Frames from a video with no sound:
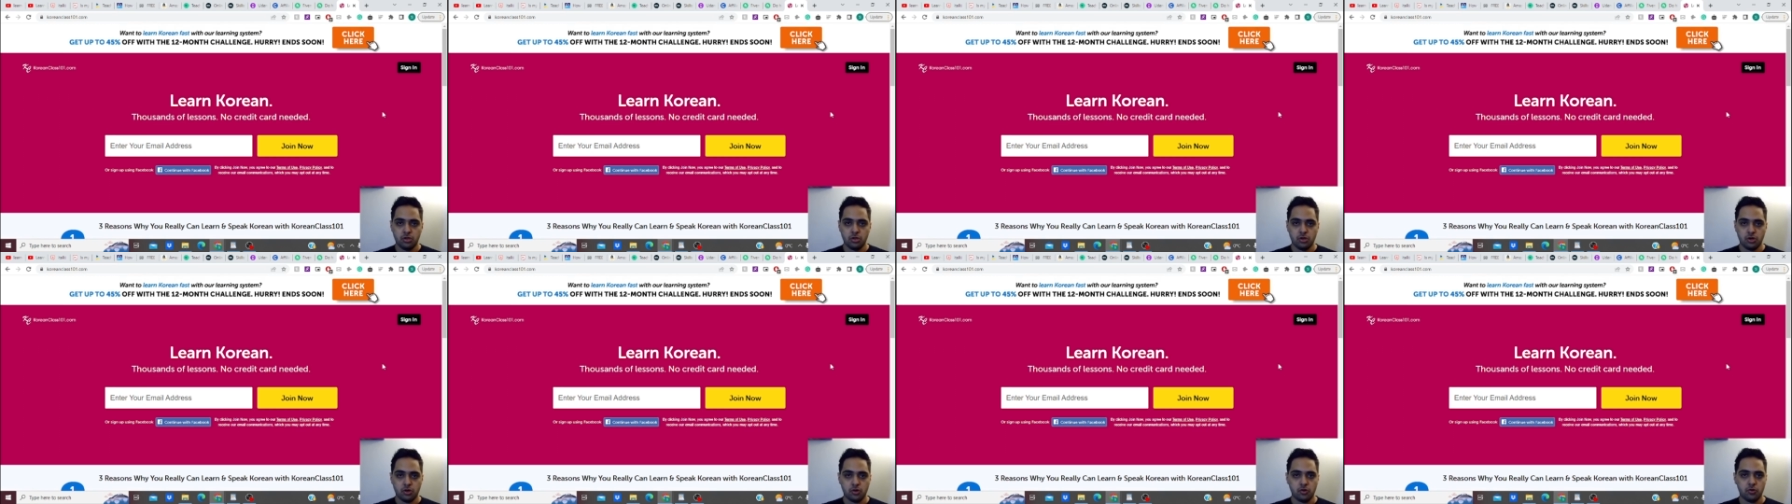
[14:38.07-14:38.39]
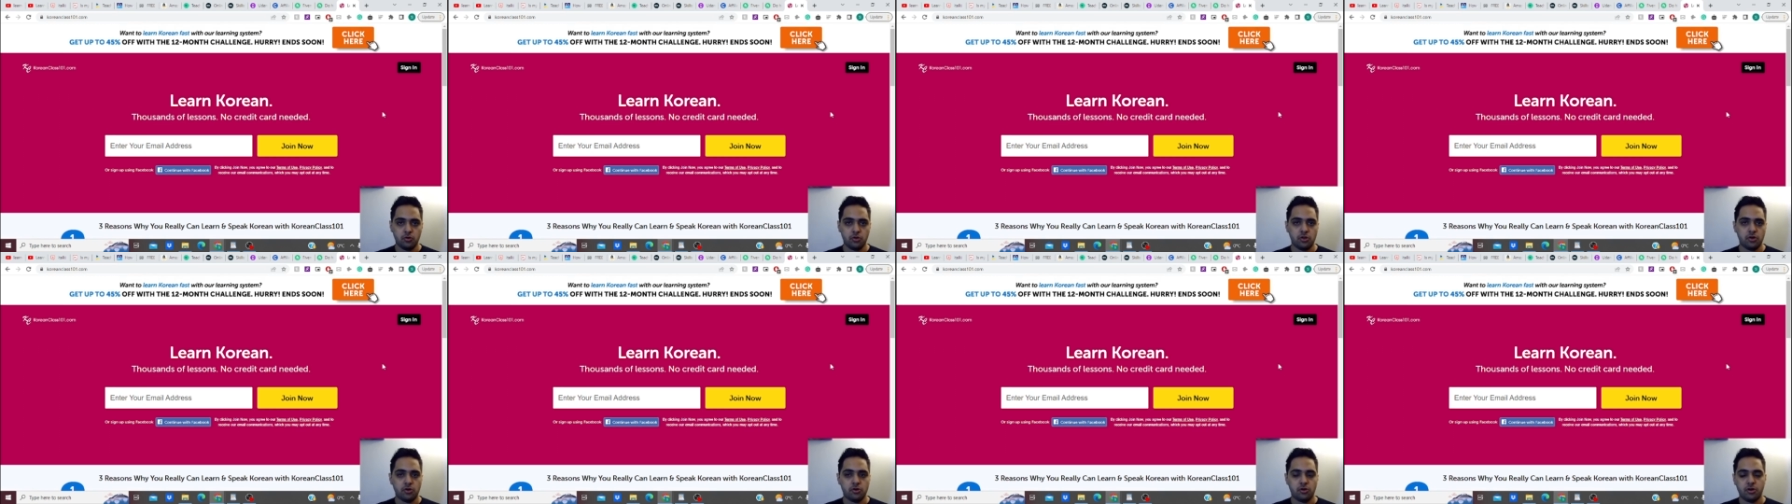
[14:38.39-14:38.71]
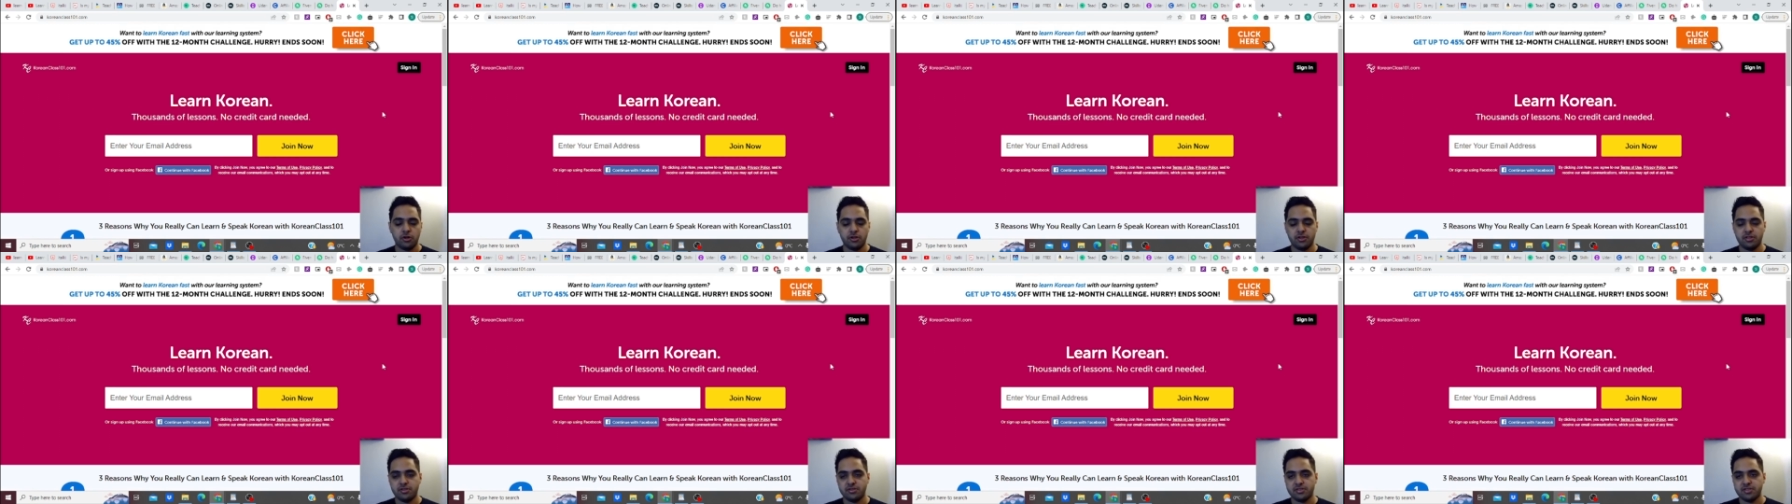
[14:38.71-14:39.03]
grow your
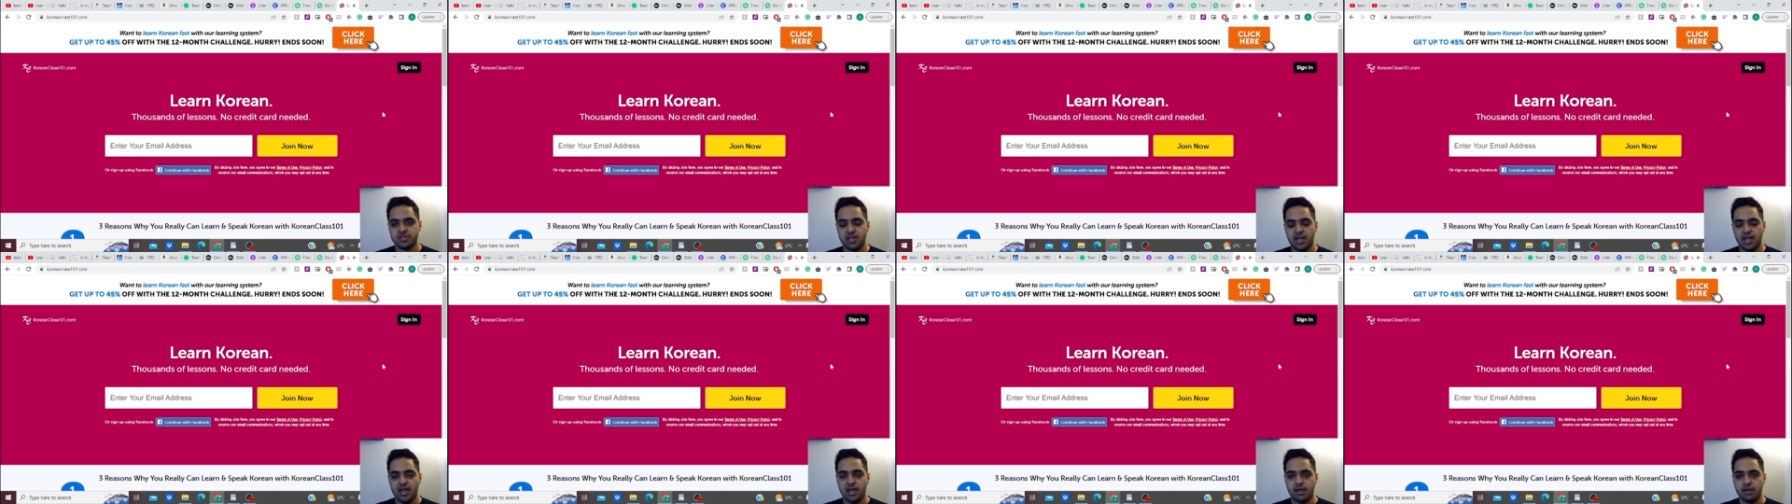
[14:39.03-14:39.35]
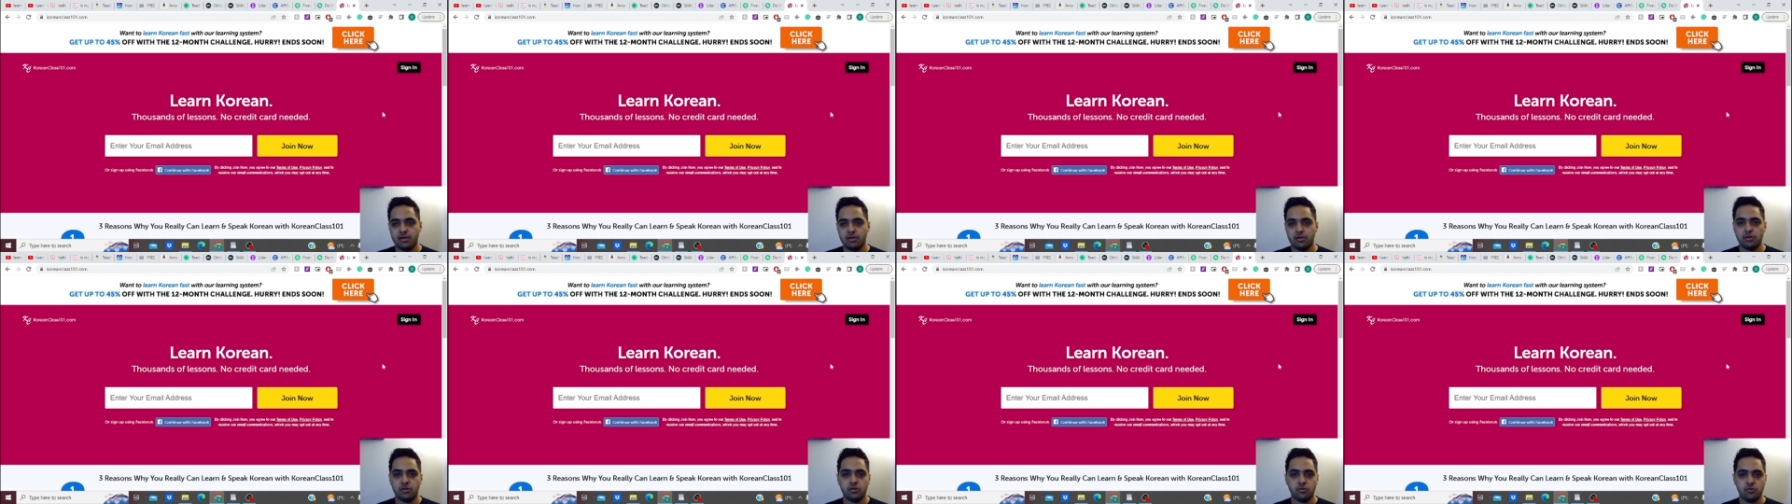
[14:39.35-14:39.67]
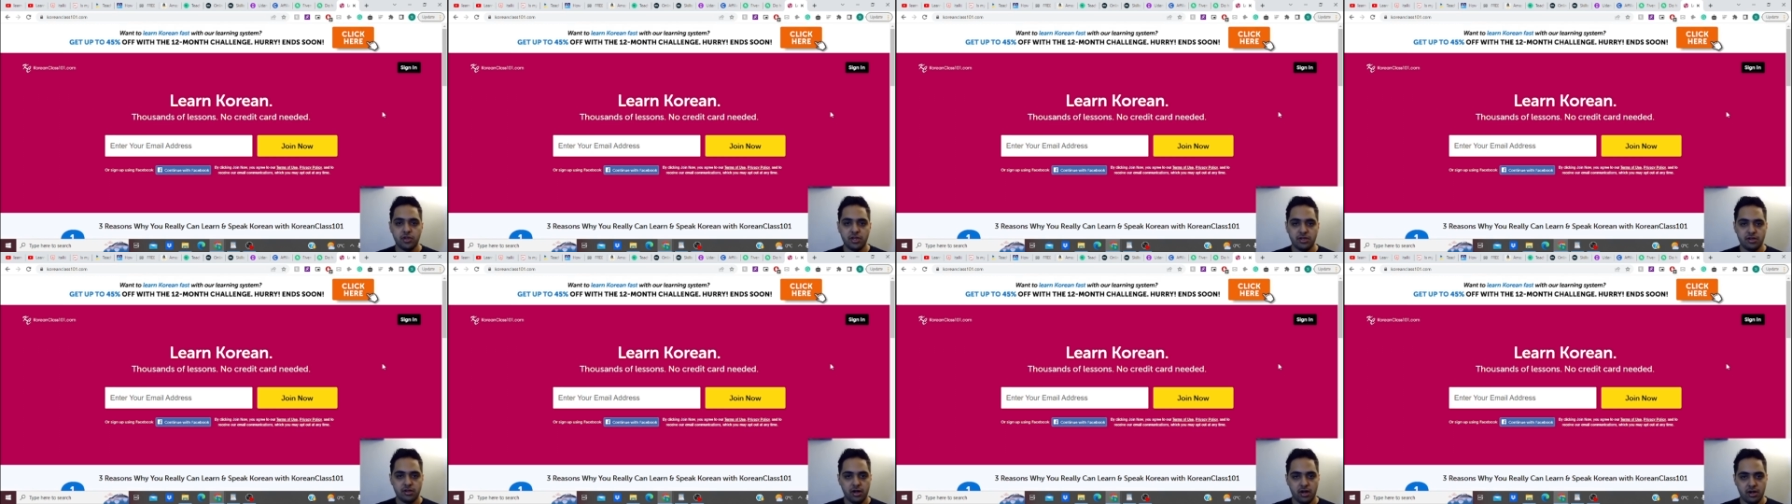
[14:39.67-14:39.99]
audience and
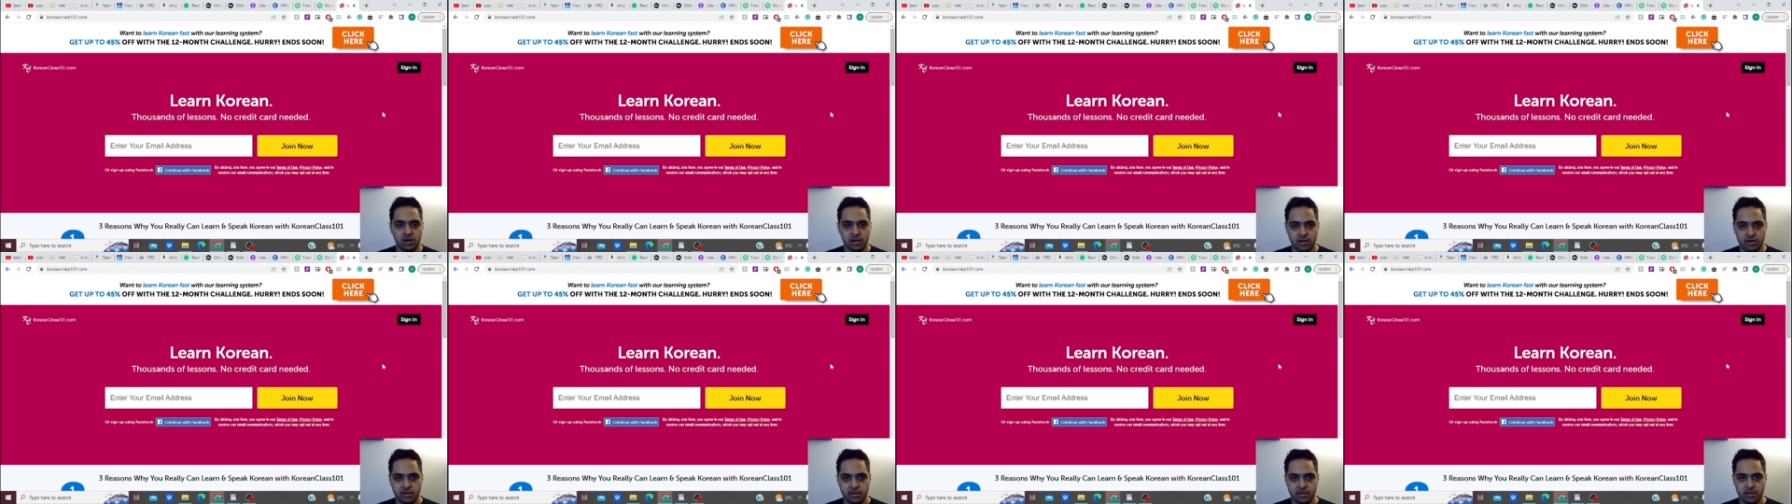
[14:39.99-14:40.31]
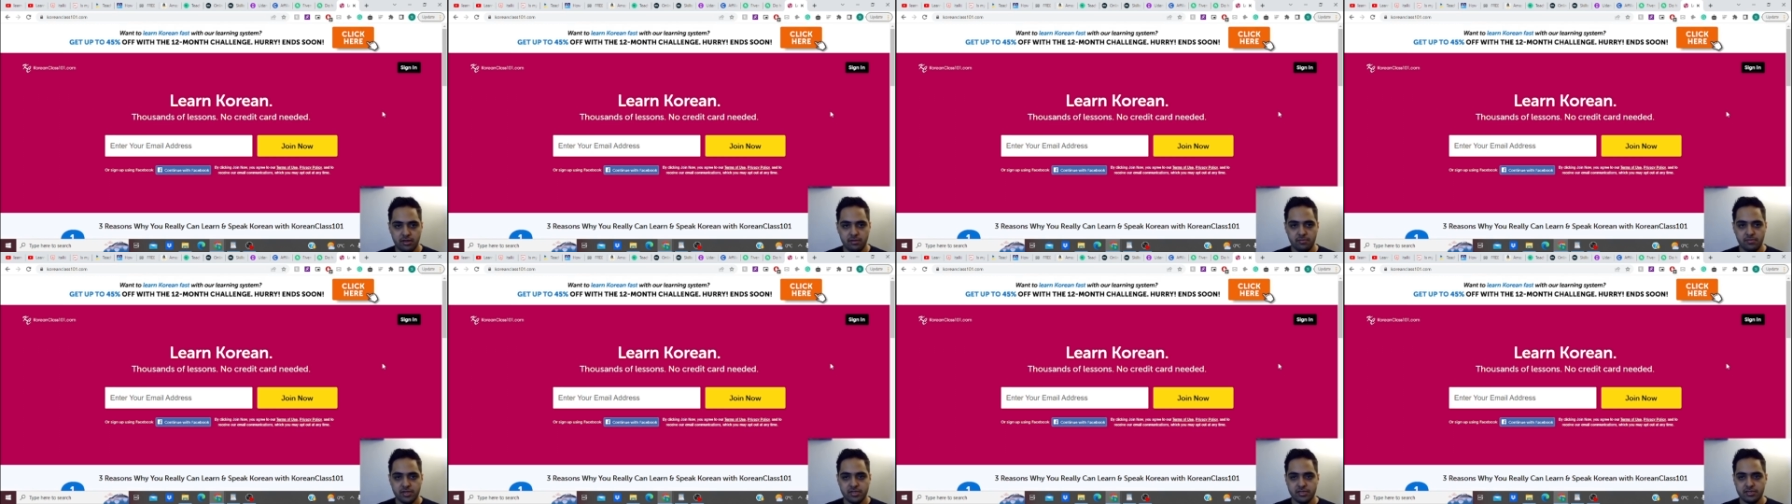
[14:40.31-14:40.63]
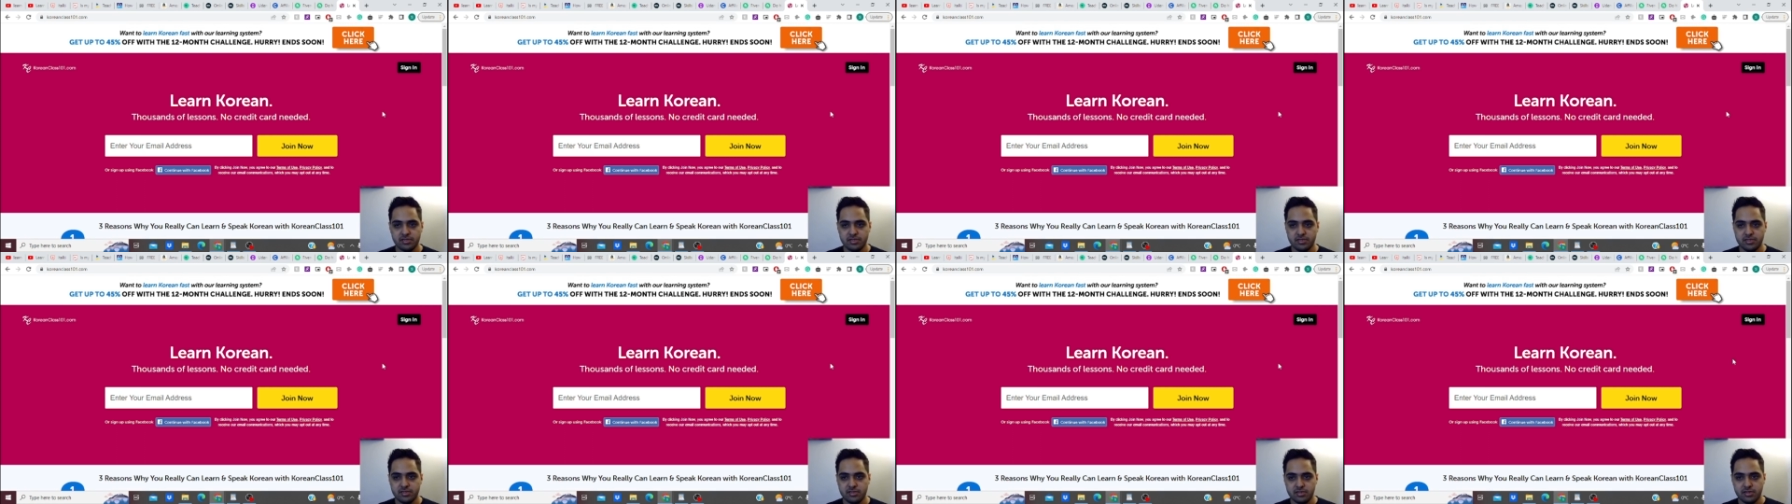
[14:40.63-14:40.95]
retarget them
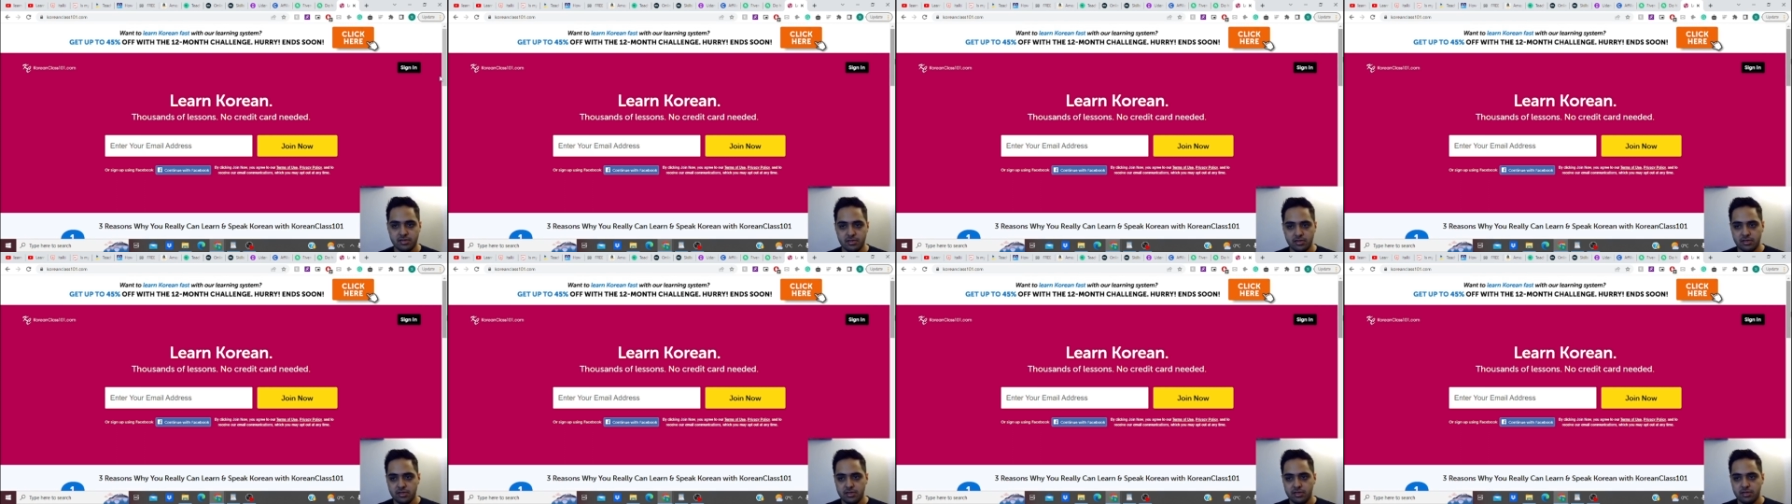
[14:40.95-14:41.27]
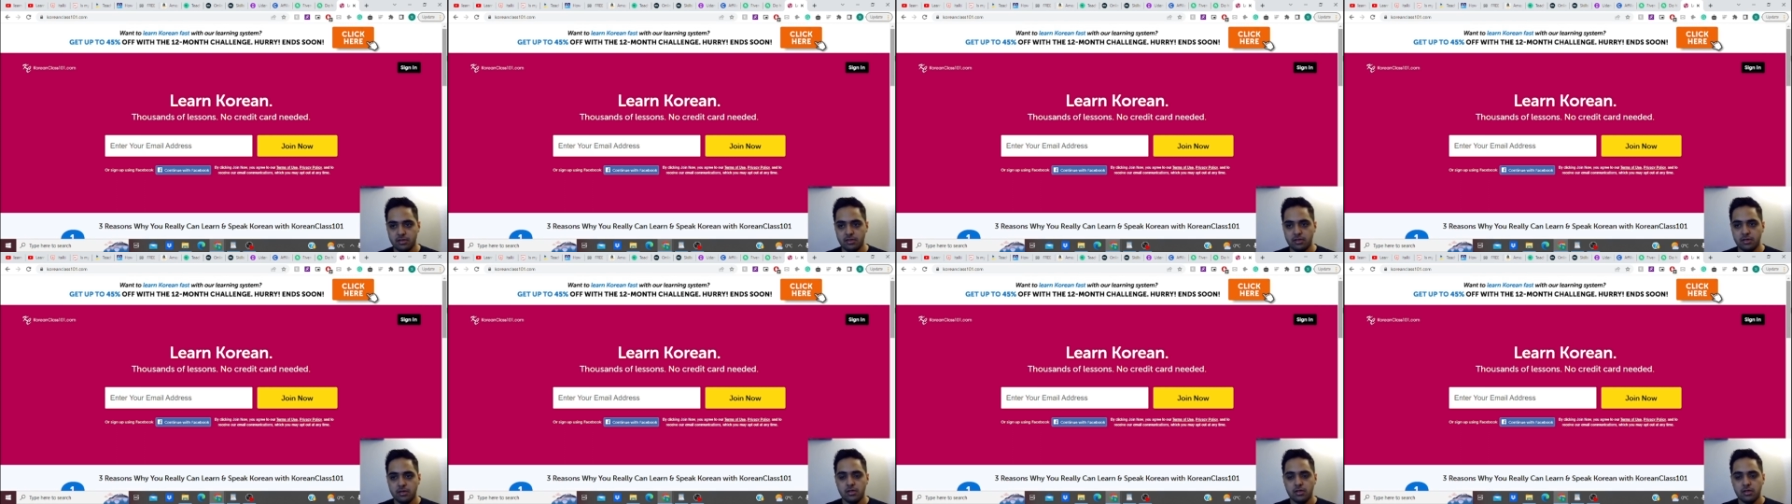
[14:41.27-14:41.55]
consistently.